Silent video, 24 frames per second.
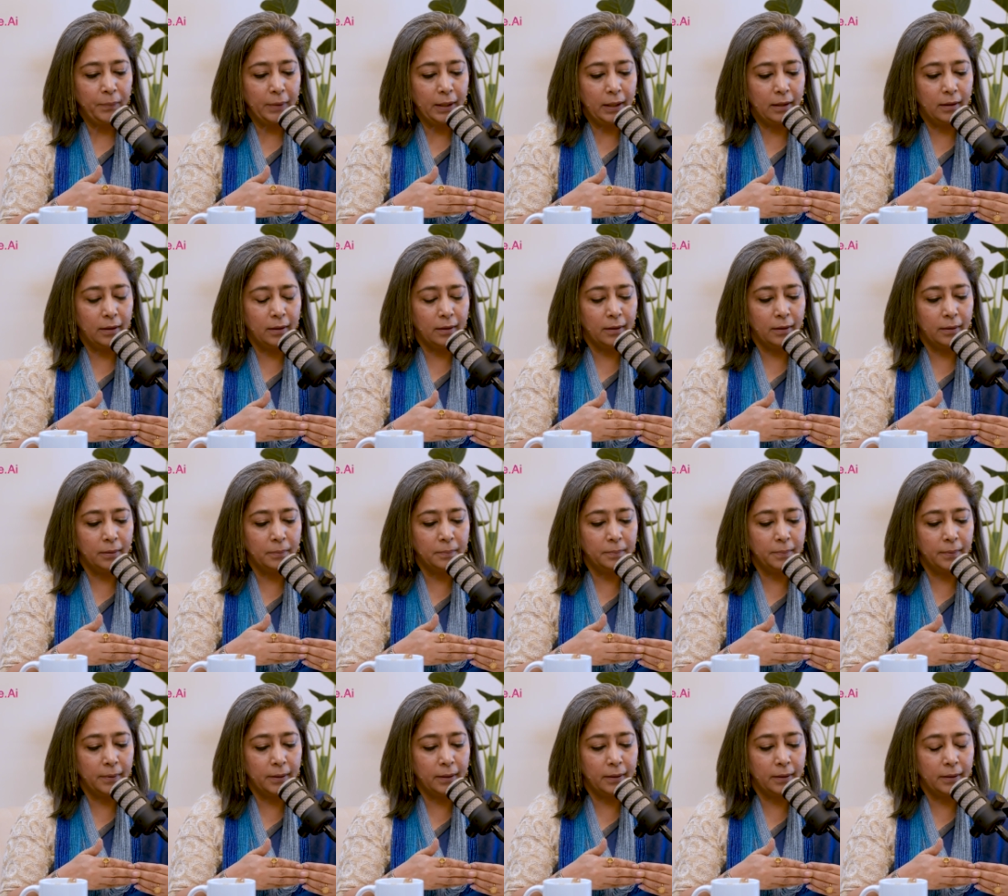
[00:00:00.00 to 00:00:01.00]
uh,
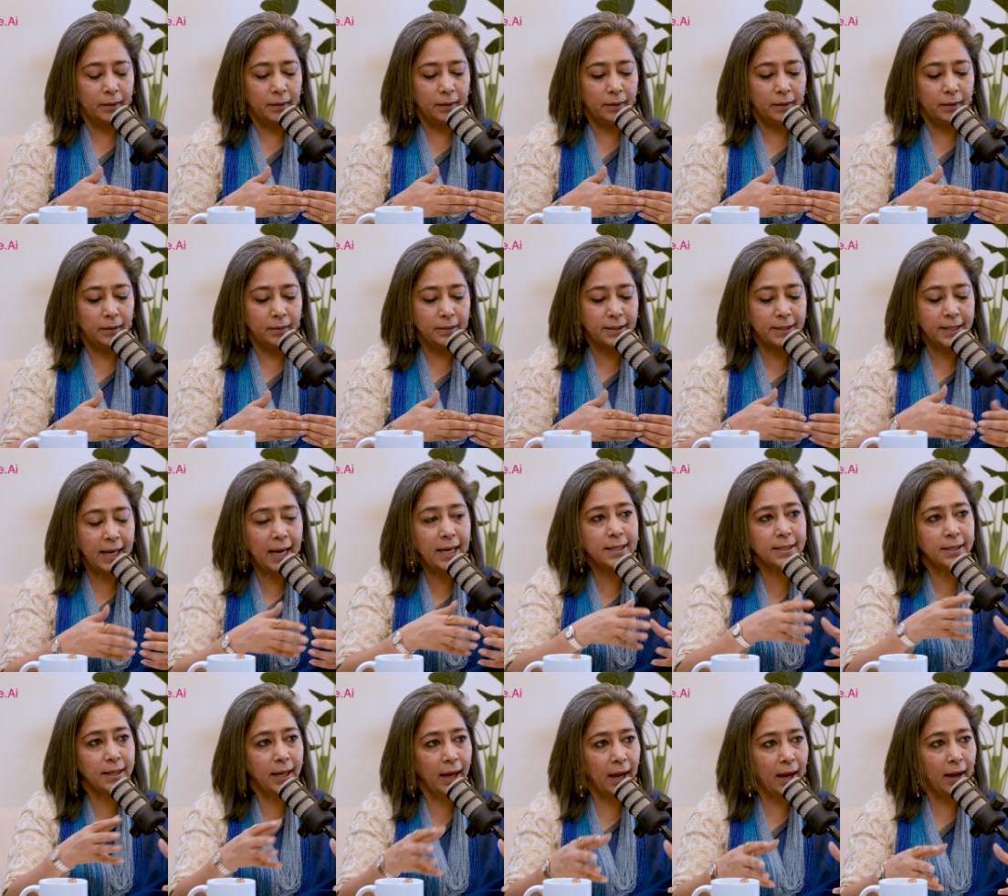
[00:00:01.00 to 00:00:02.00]
uh, takes
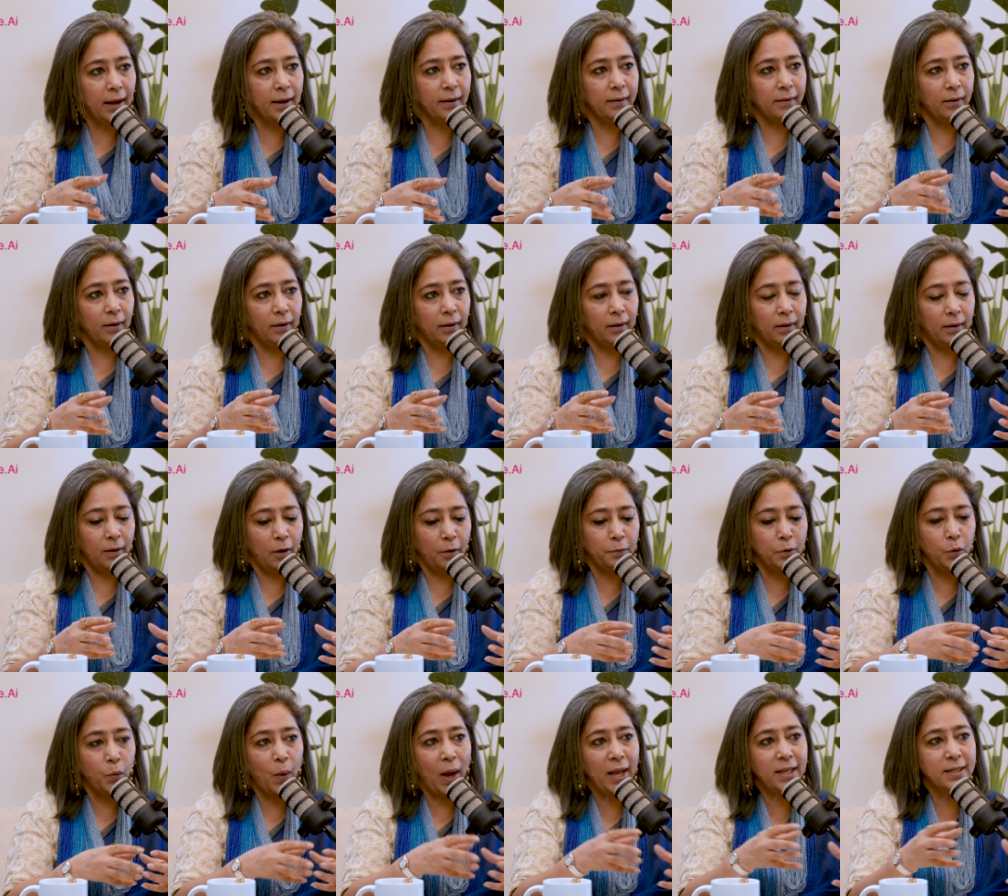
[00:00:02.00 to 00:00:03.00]
care uh, of
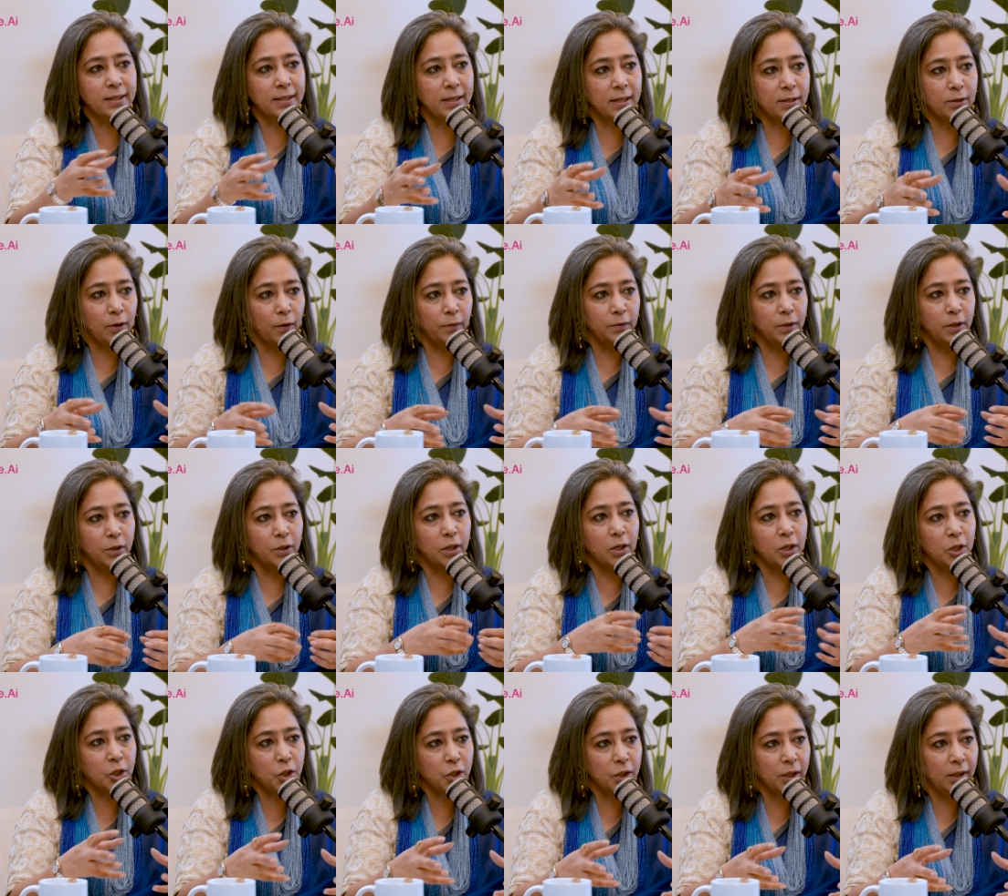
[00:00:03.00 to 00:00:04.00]
nuances of the
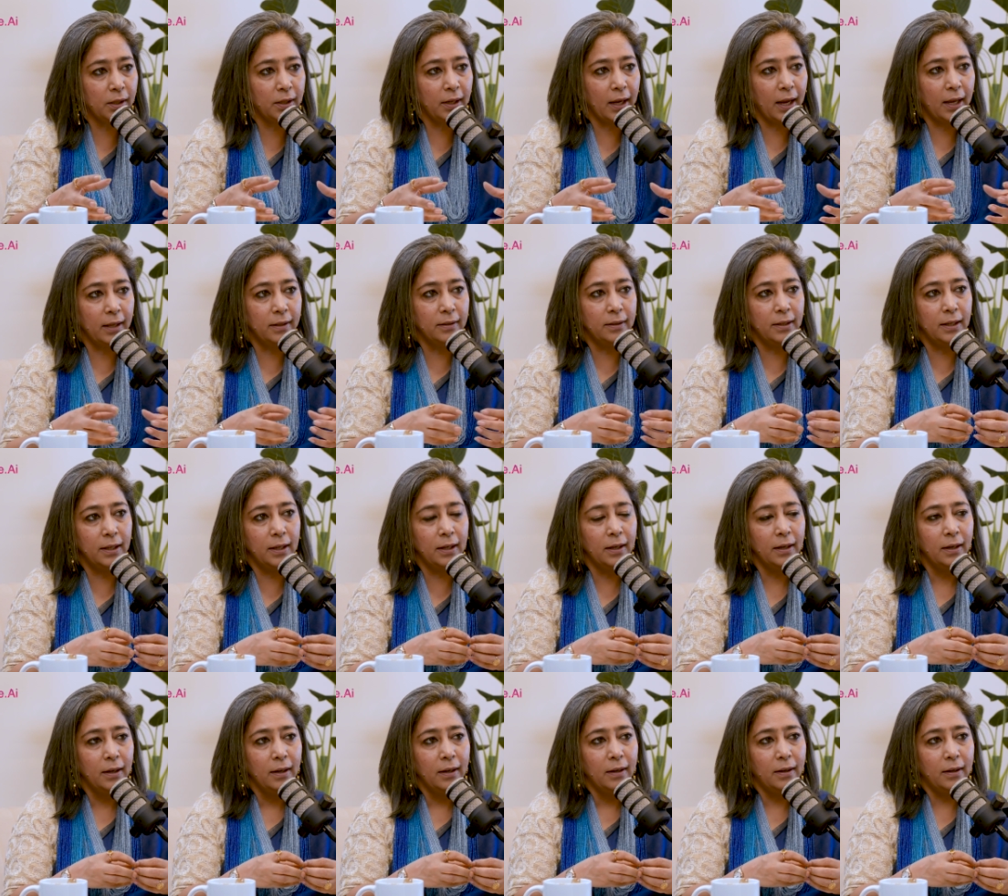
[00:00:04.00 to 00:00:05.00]
traditional and the
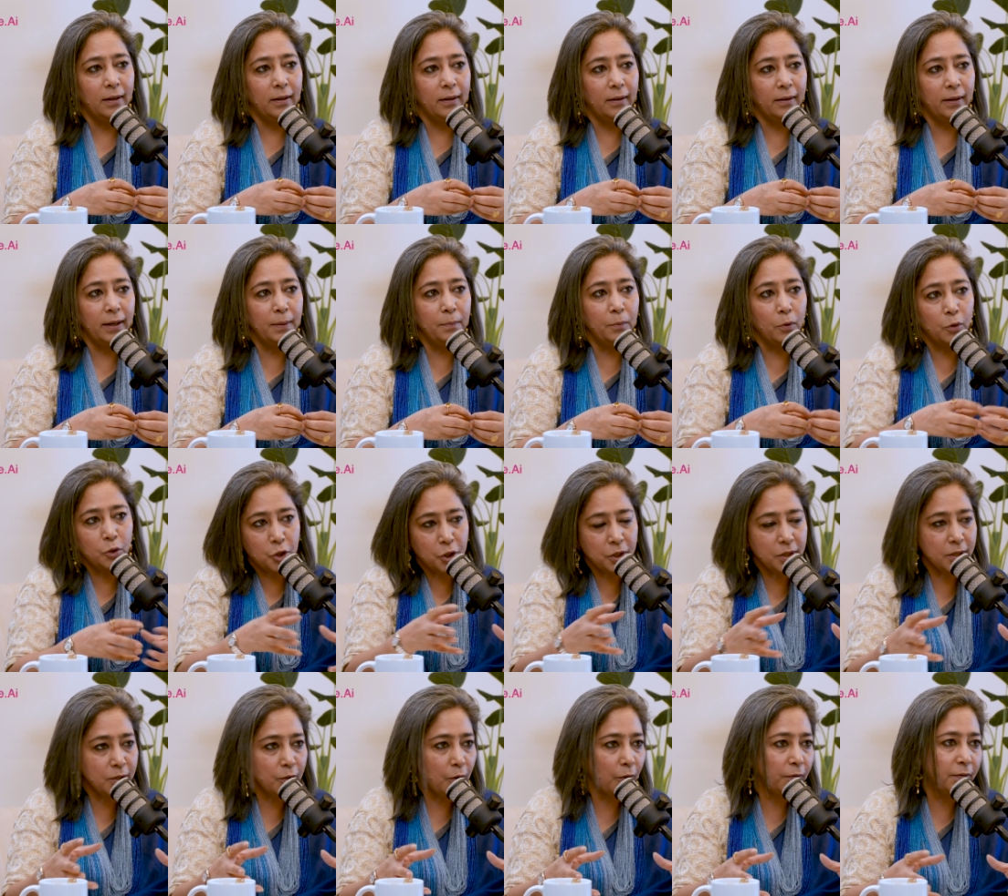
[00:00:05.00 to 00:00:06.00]
uh,
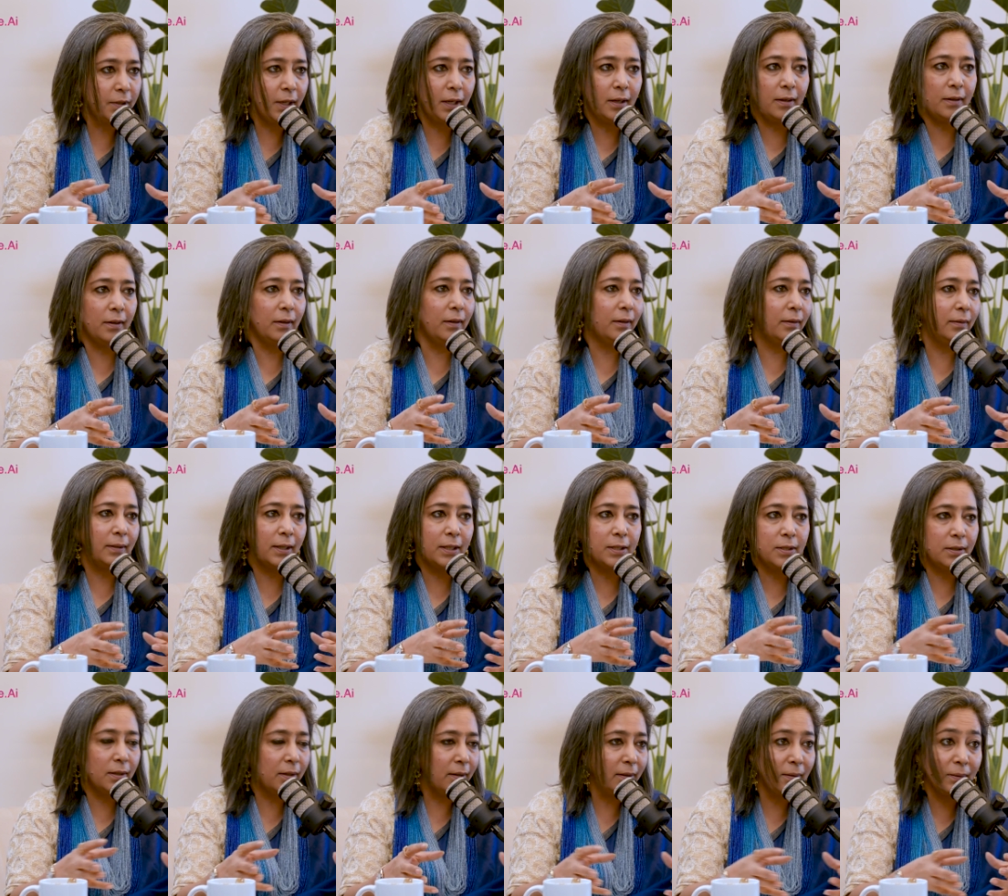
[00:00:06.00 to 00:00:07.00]
emotions of the con
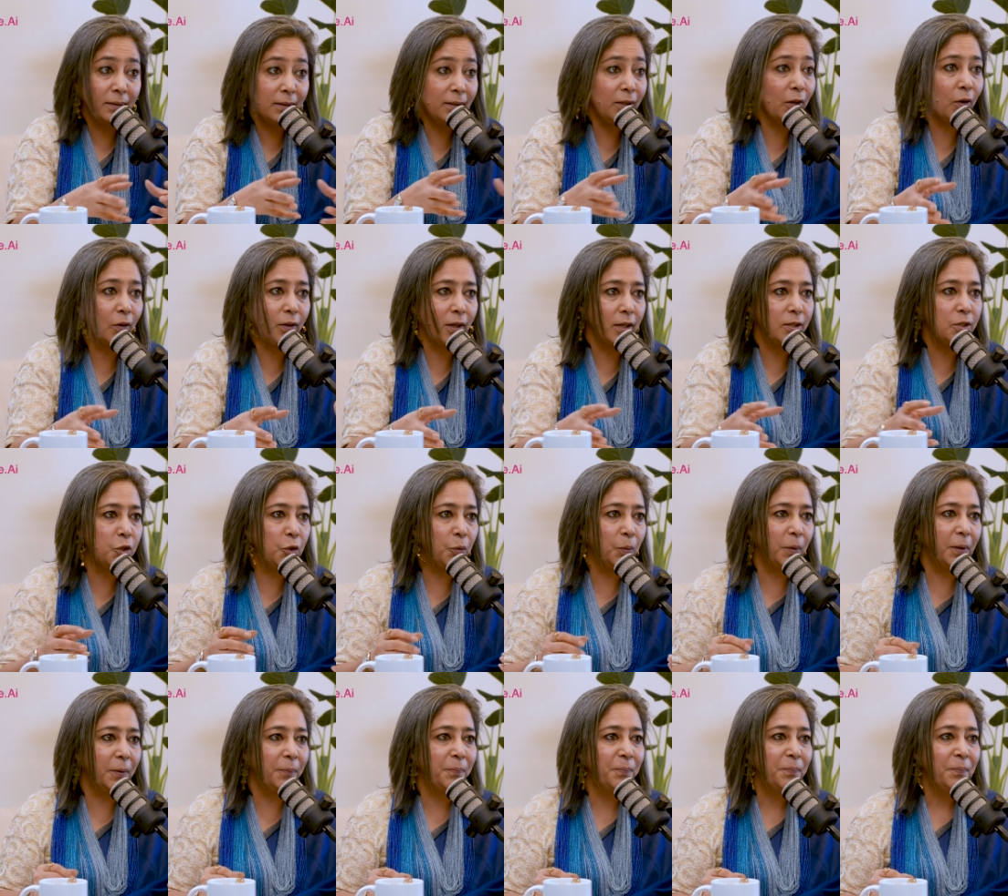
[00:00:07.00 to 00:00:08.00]
your
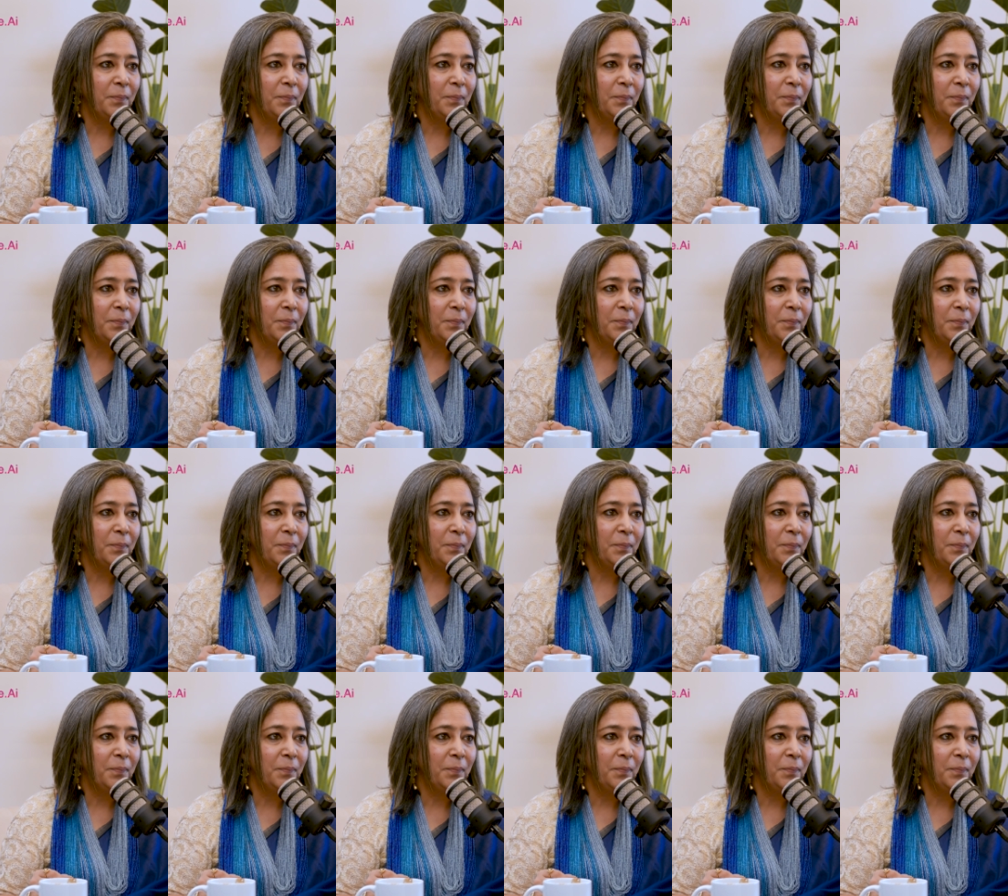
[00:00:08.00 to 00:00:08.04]
consumer